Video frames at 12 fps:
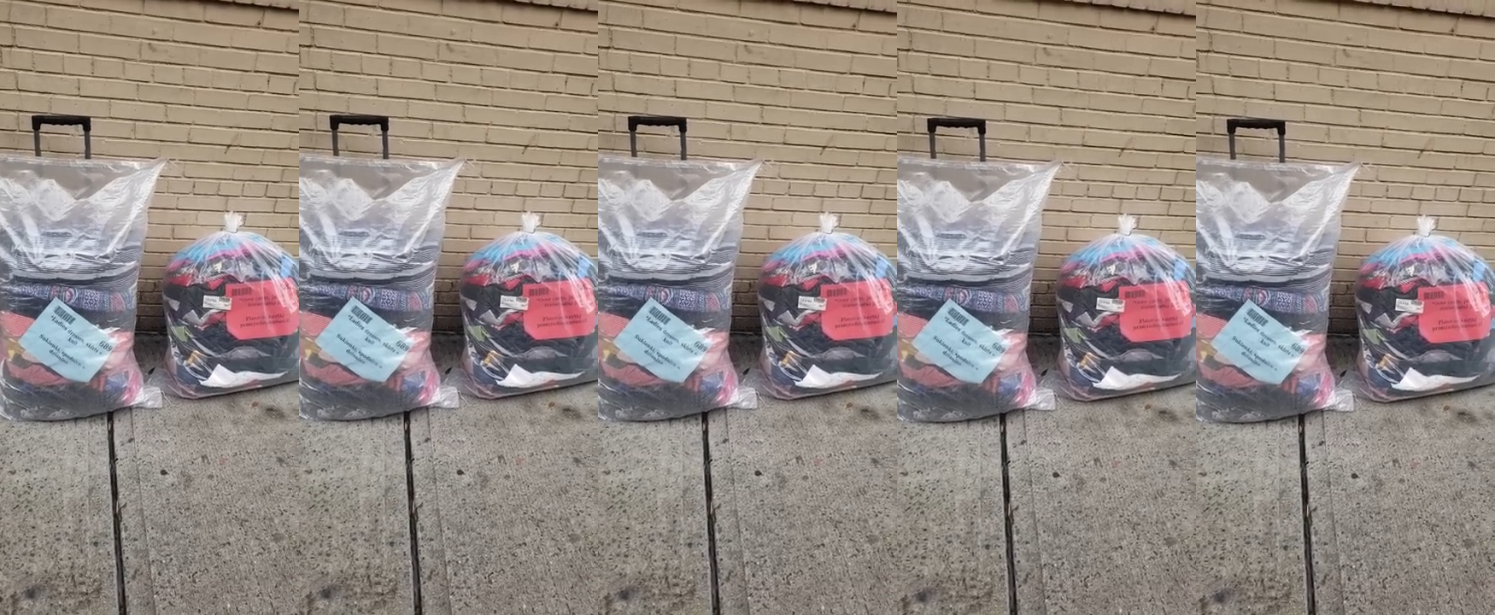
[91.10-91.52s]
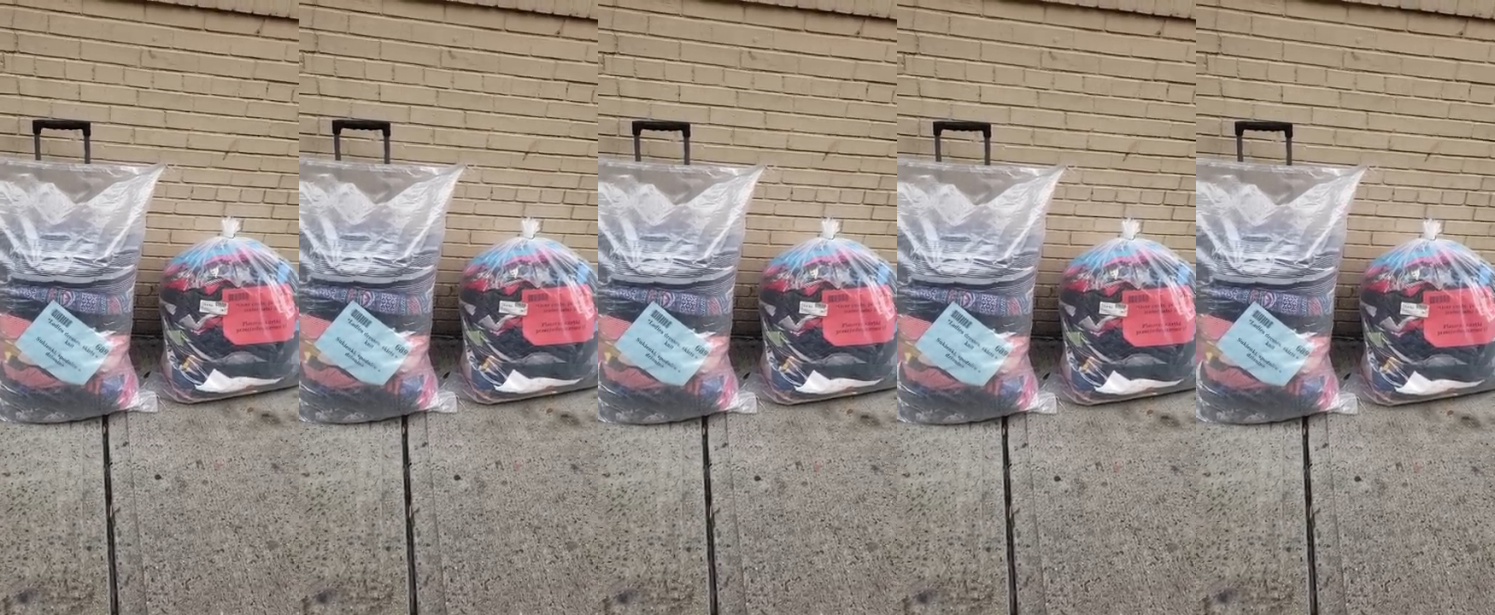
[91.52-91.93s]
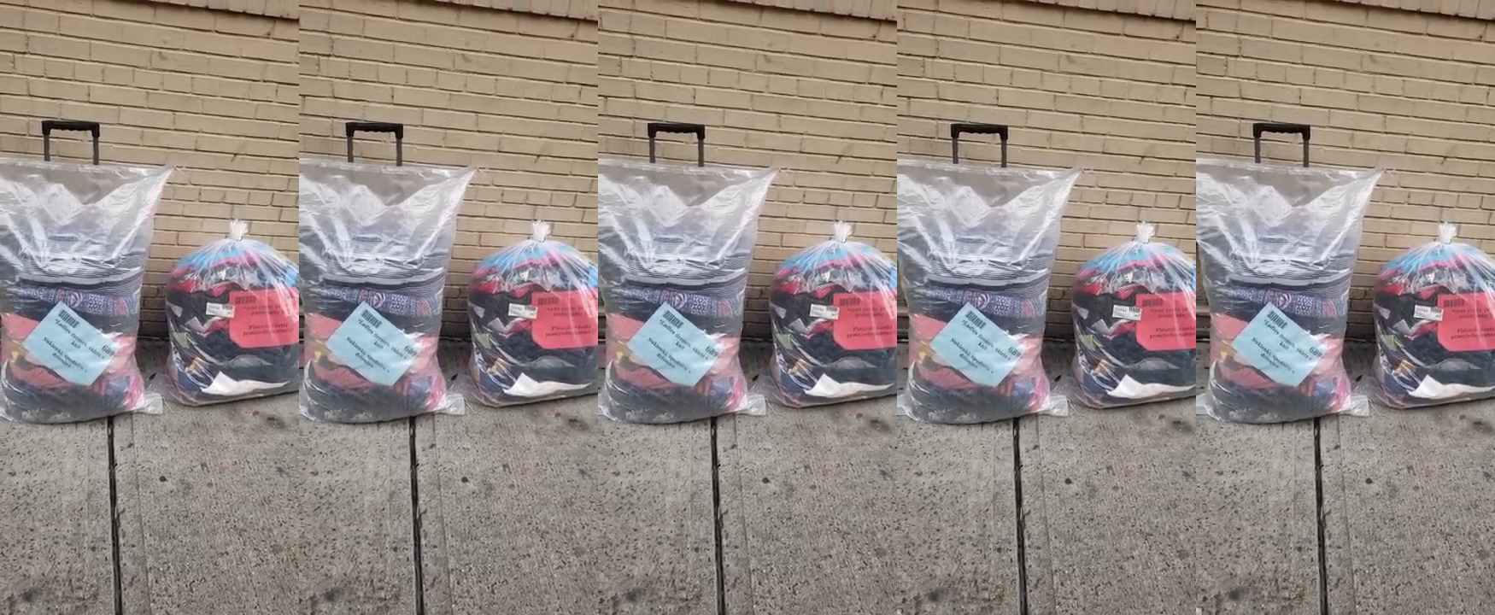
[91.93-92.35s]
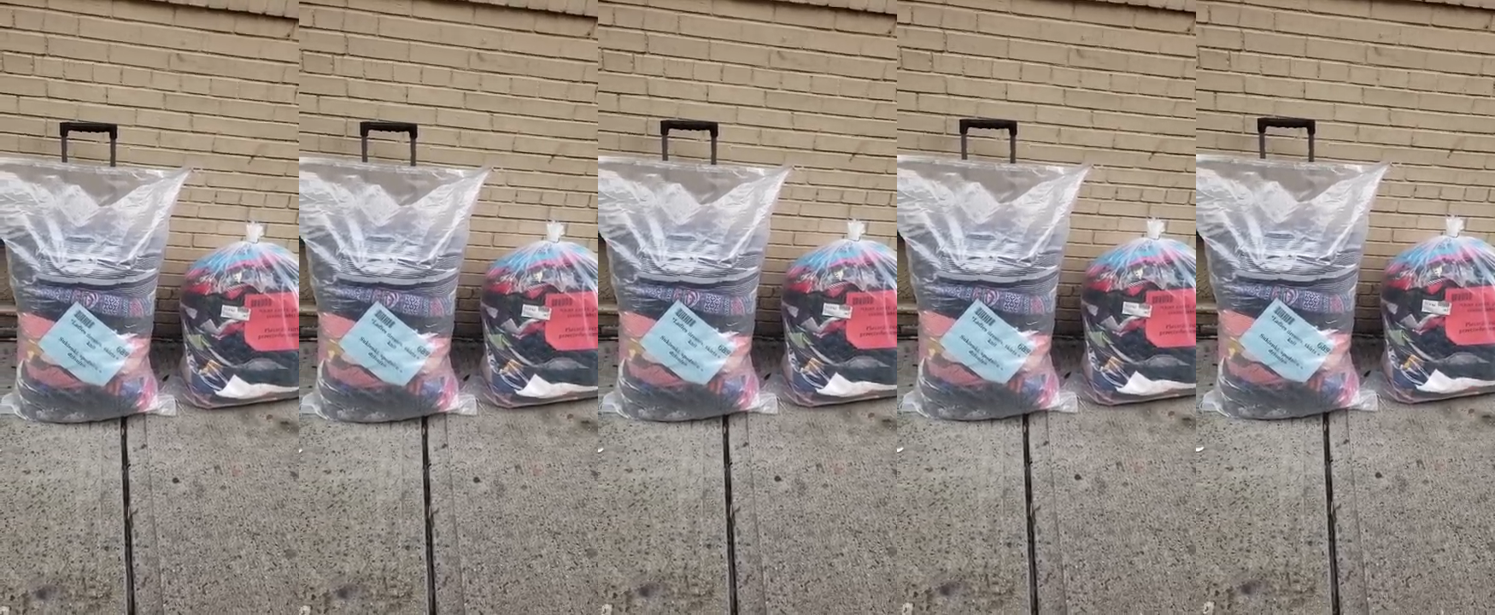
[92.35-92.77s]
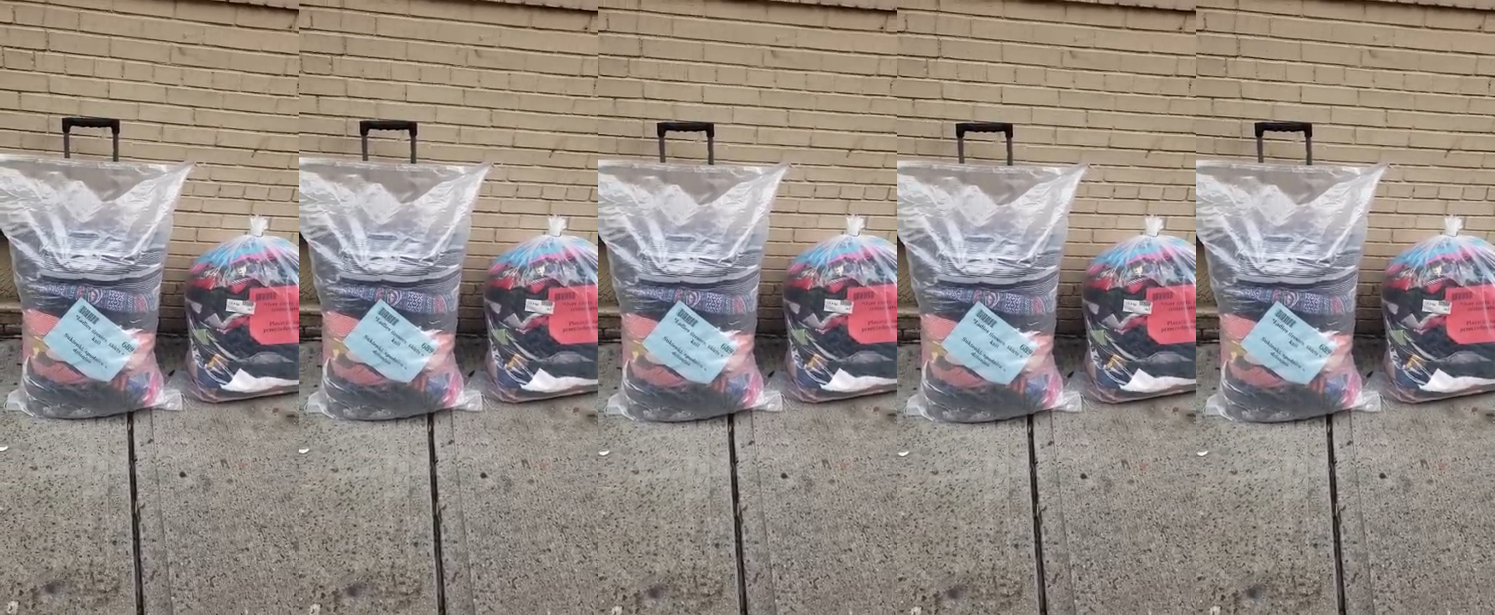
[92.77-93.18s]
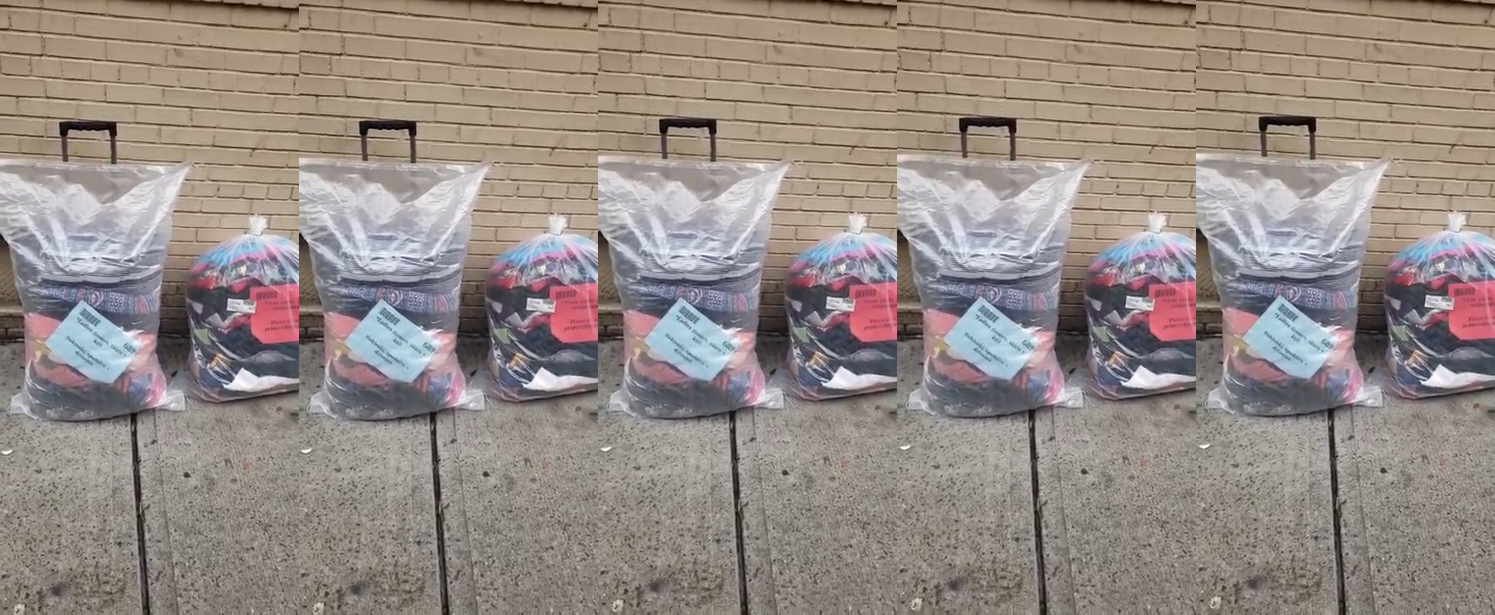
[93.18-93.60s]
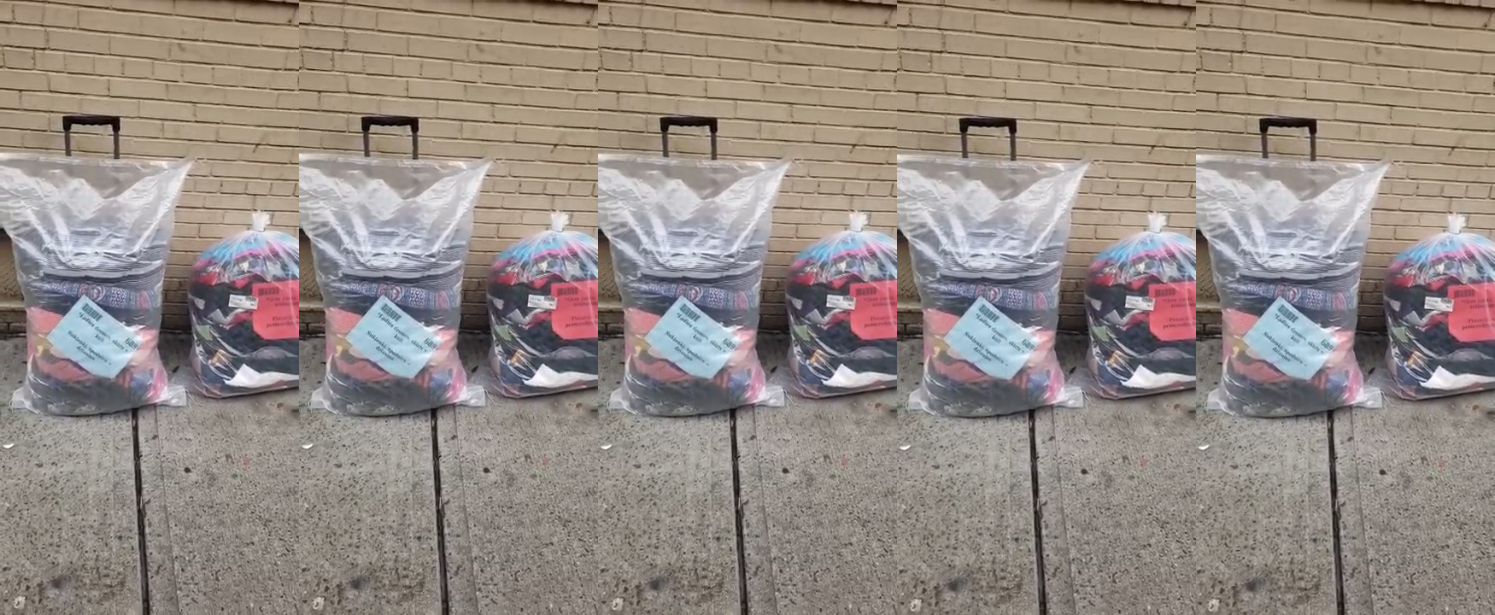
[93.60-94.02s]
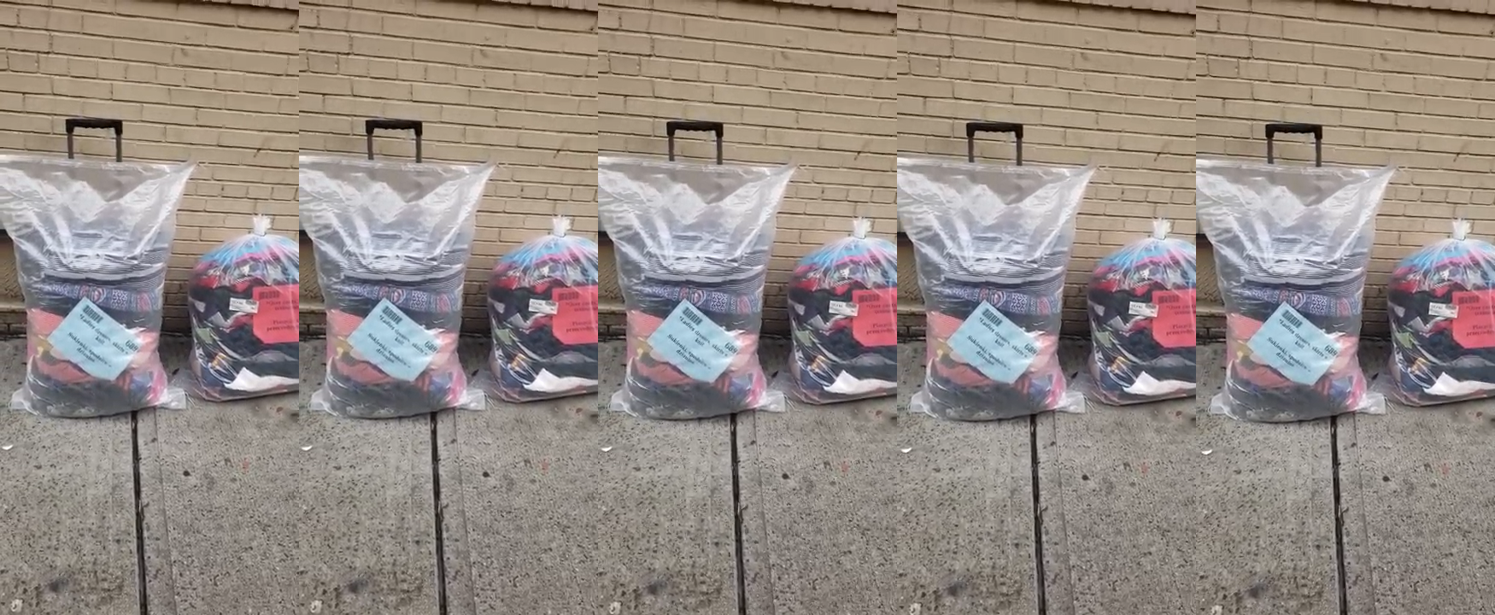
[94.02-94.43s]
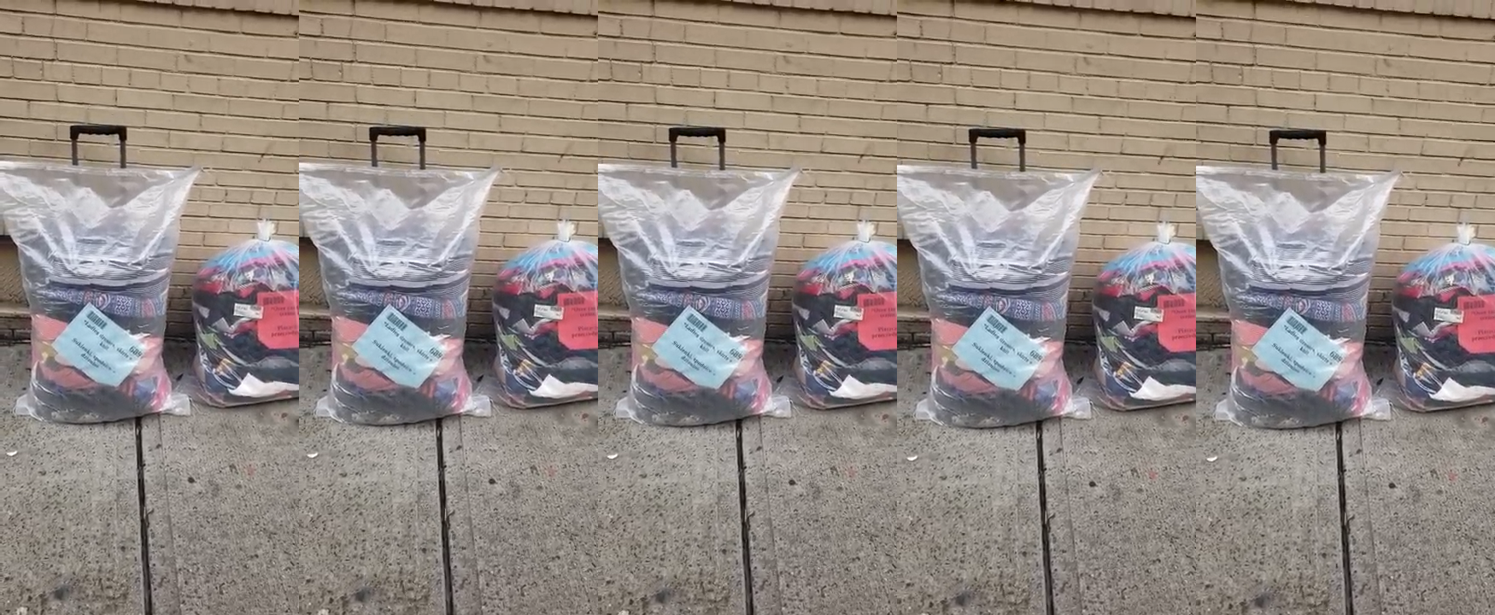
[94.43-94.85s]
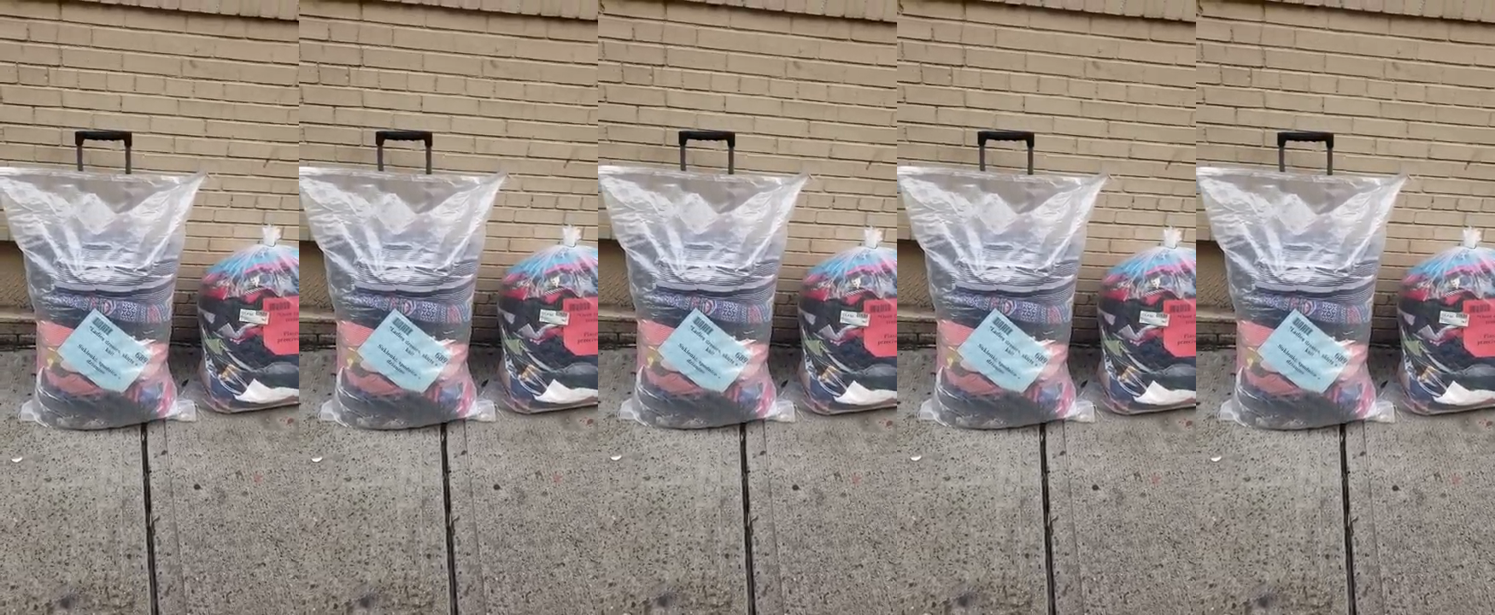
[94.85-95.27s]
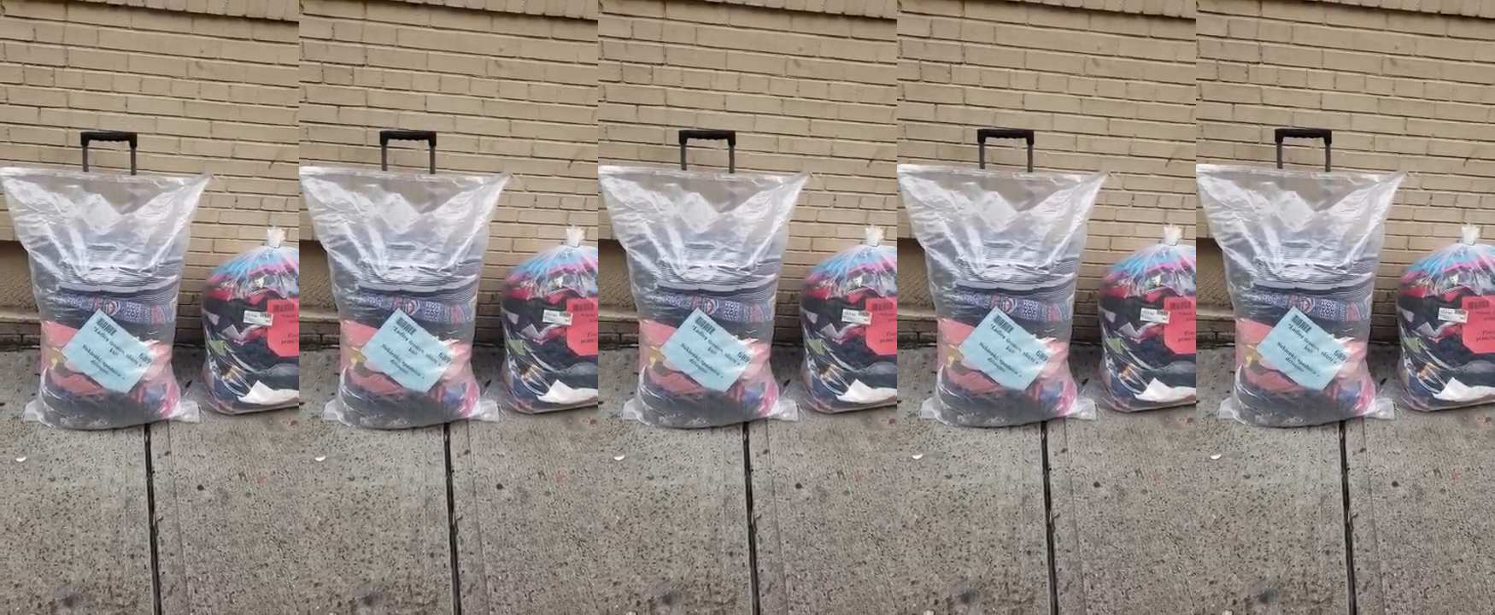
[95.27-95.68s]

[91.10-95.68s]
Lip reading: No face is visible, so there are no lips to read.